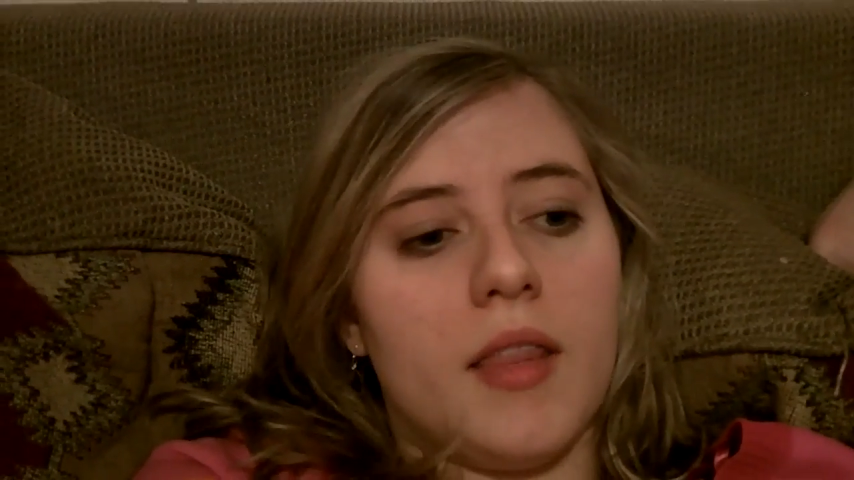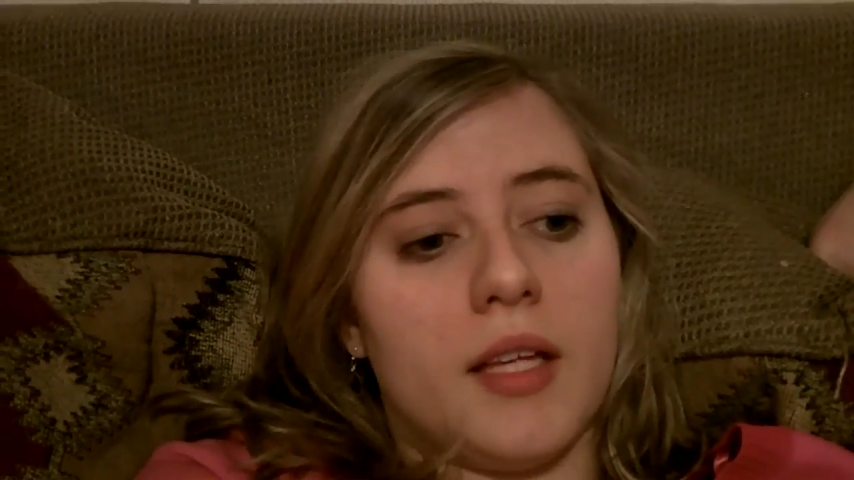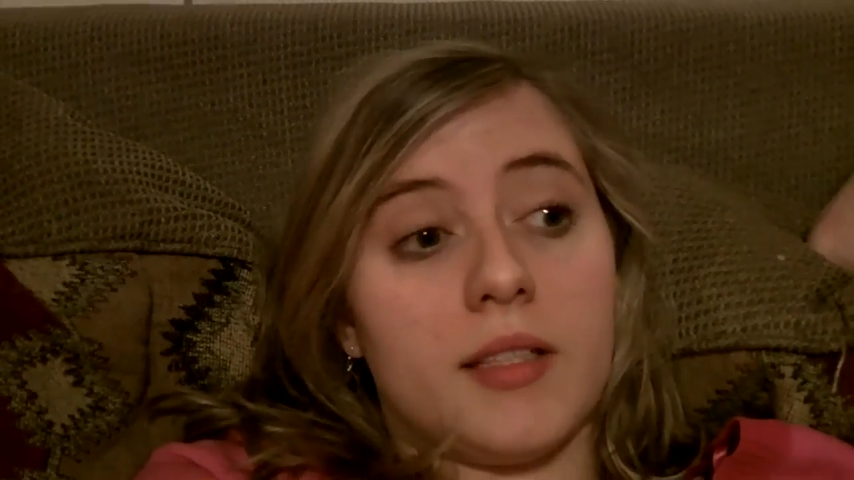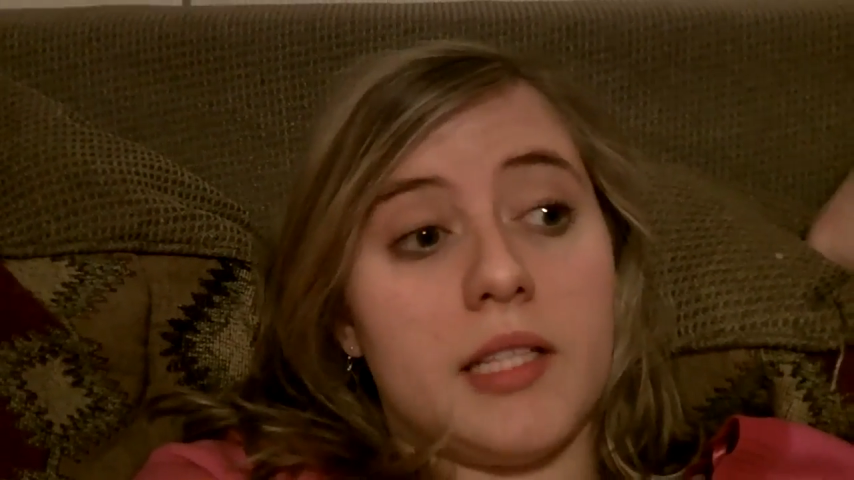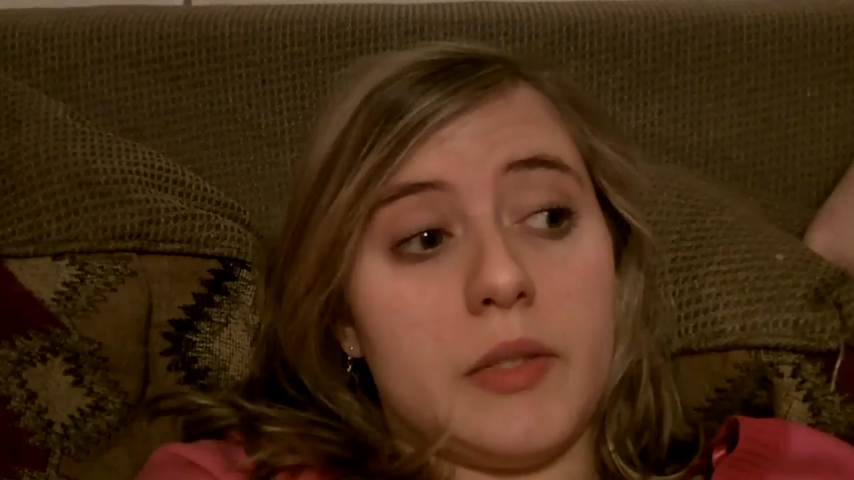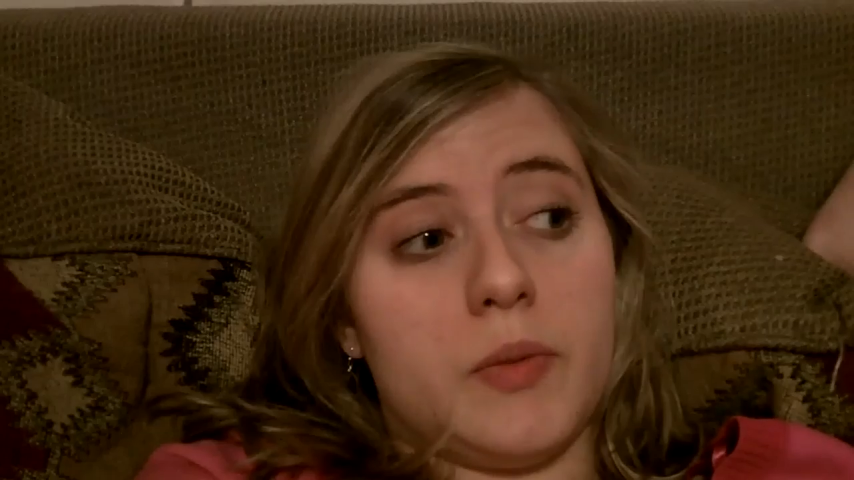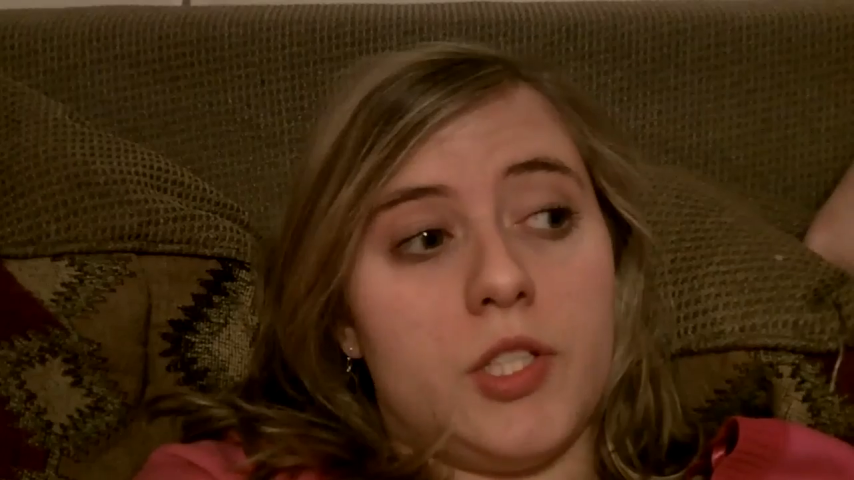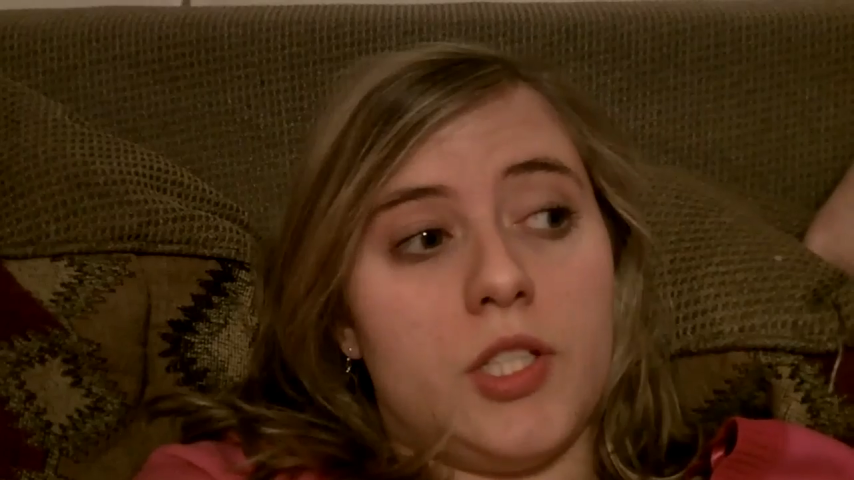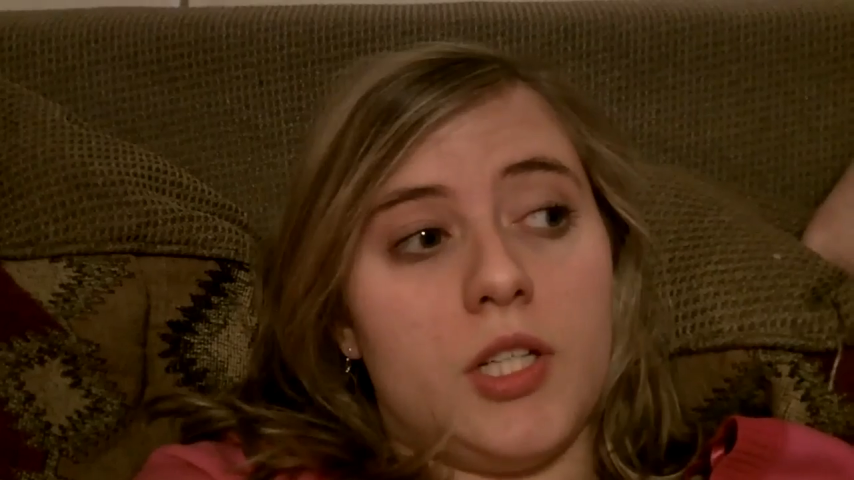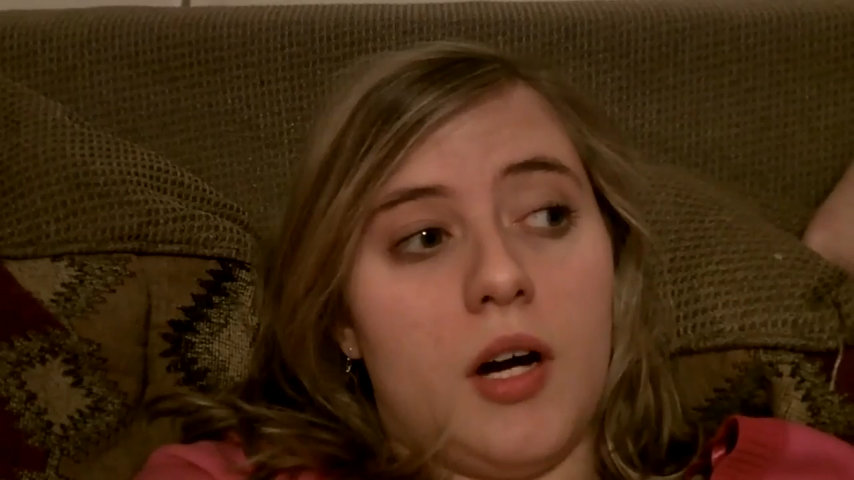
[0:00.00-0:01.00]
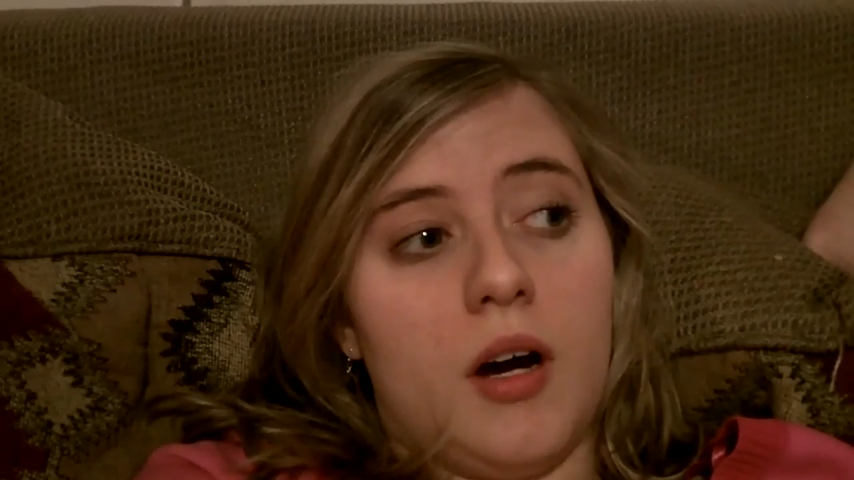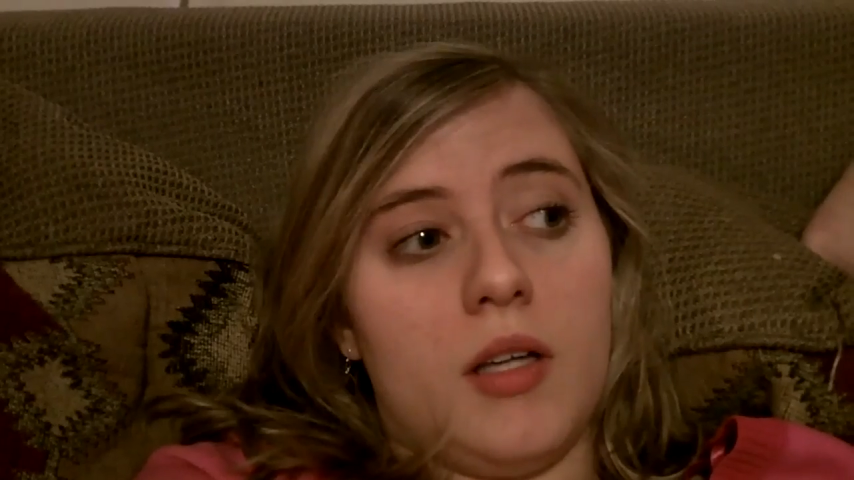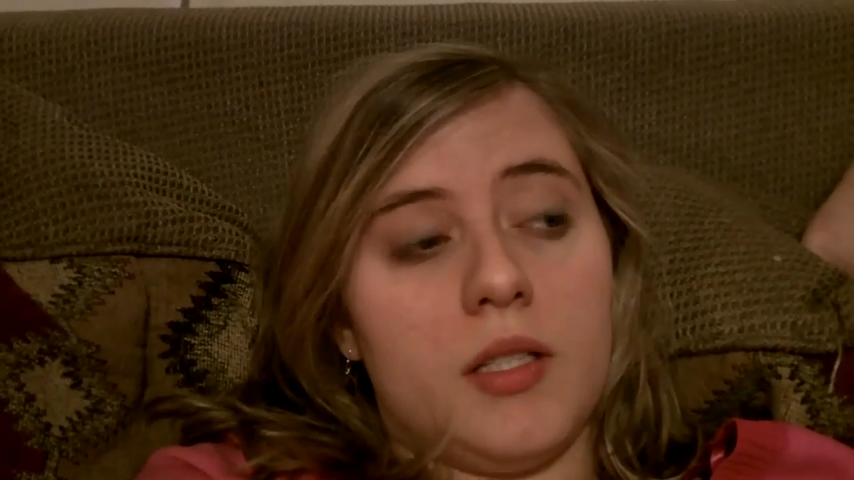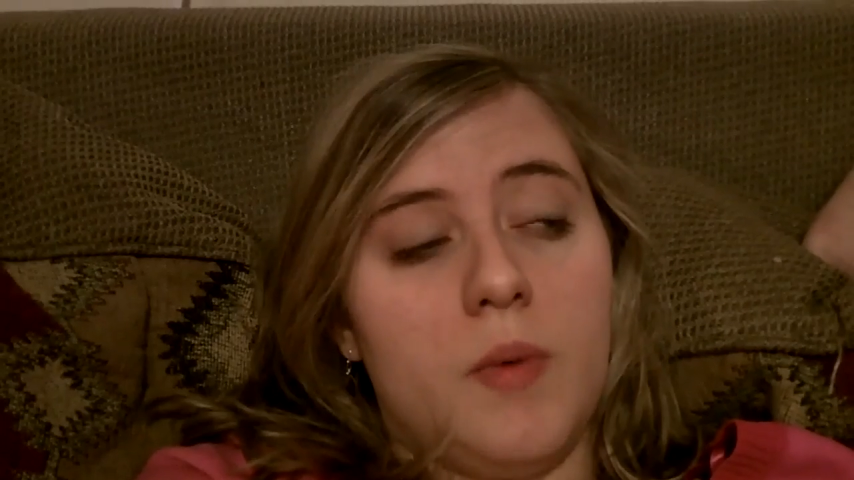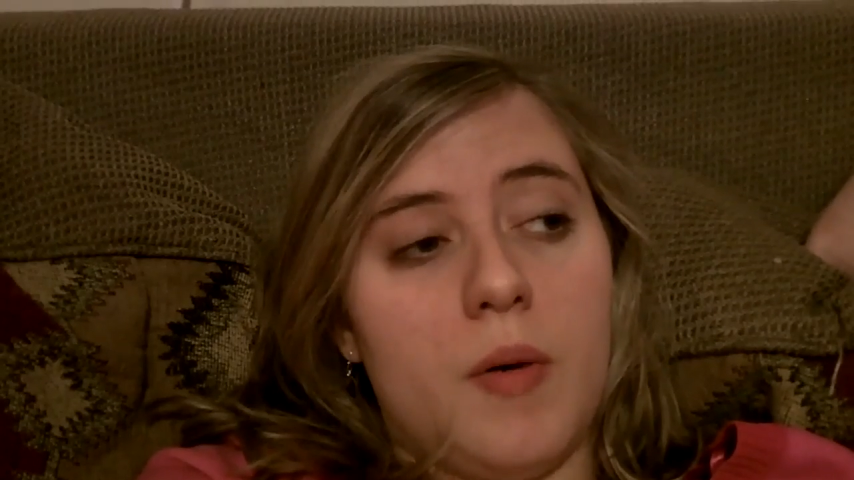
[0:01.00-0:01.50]
That because that's when she got
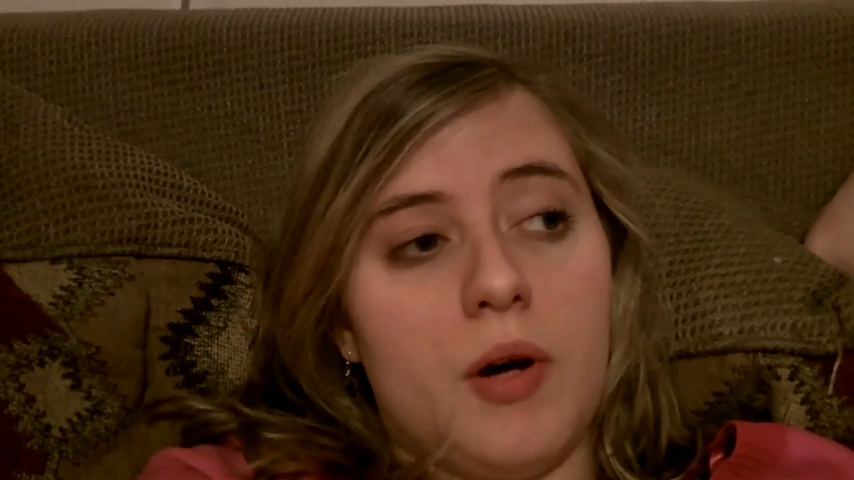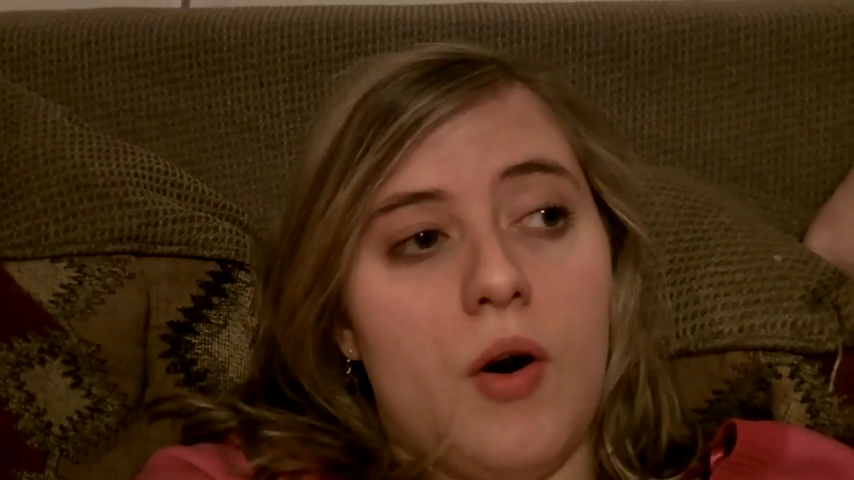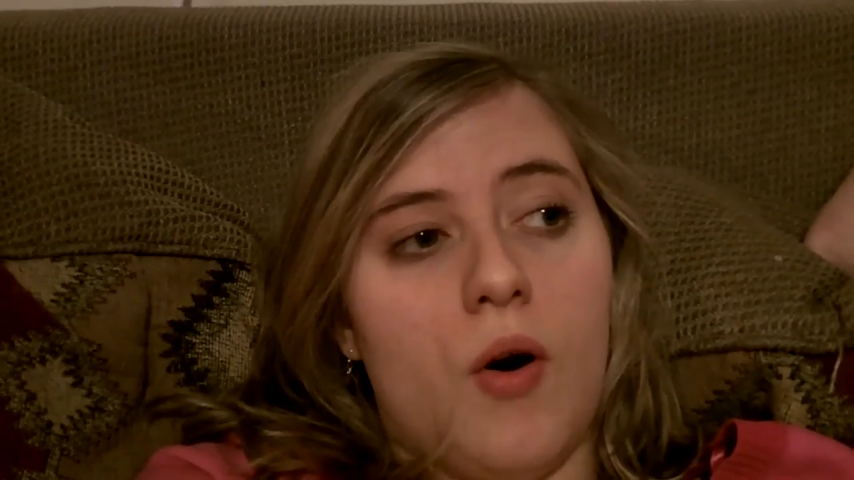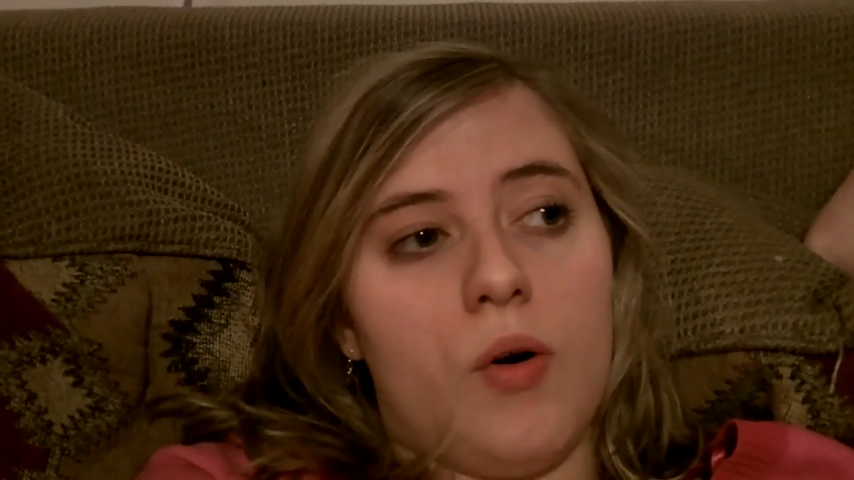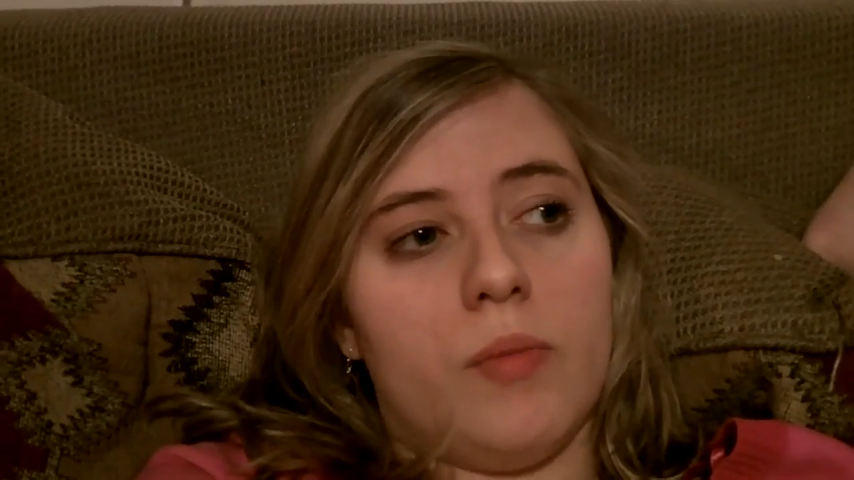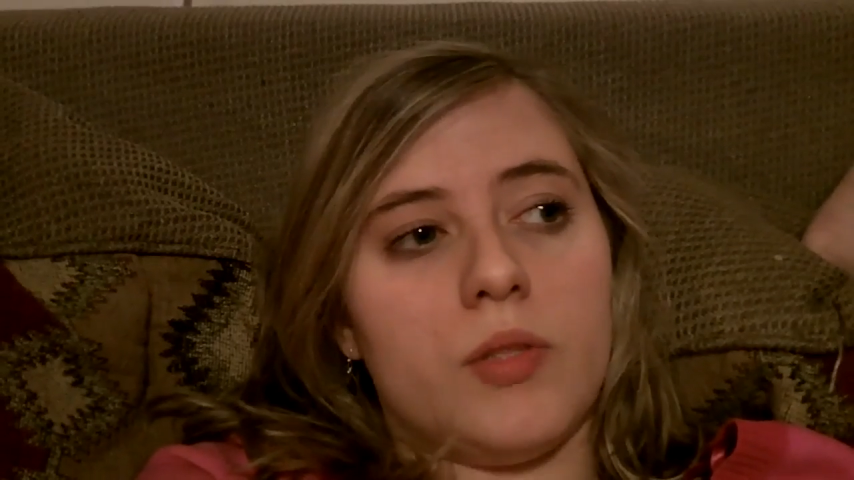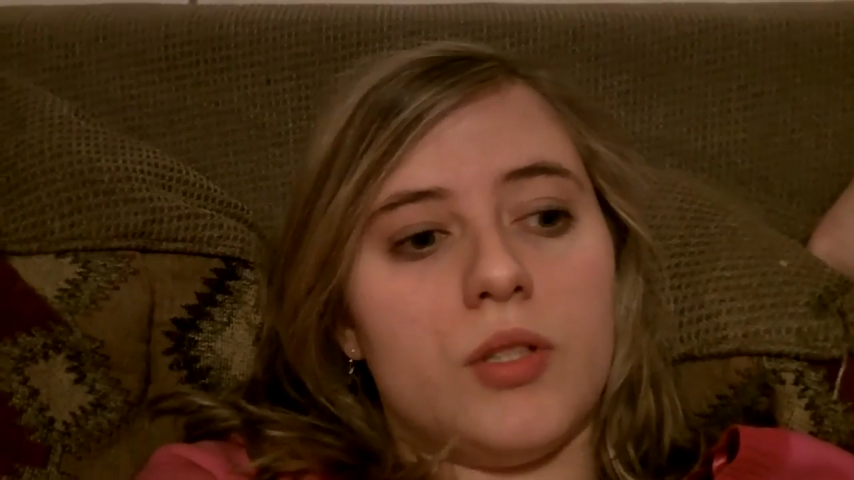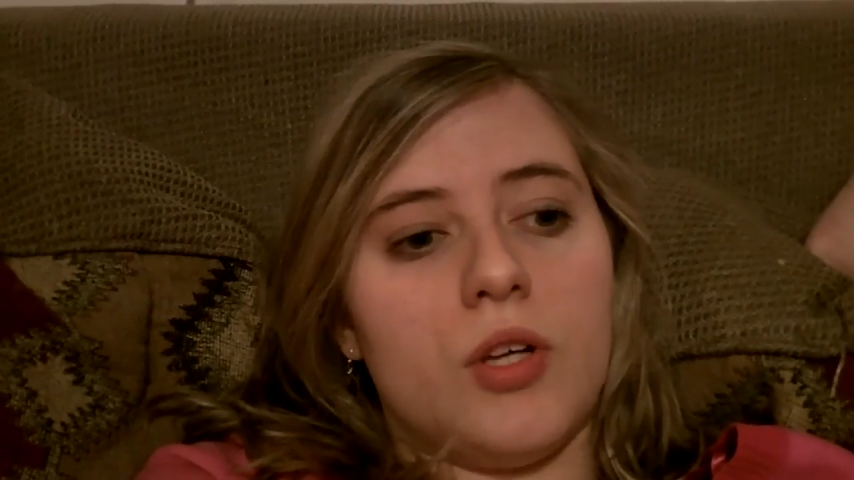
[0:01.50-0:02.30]
his mom got home.